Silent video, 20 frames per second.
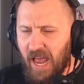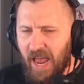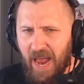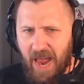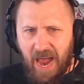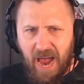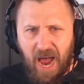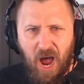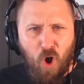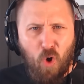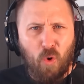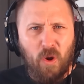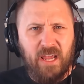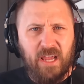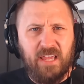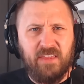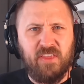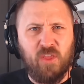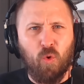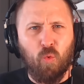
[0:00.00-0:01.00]
How
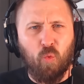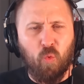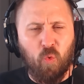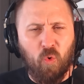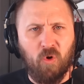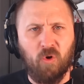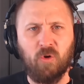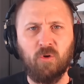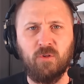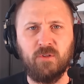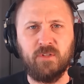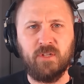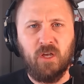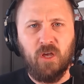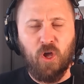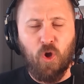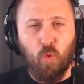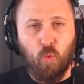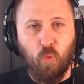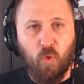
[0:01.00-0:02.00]
in the world
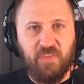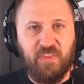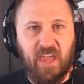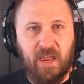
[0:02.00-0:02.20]
would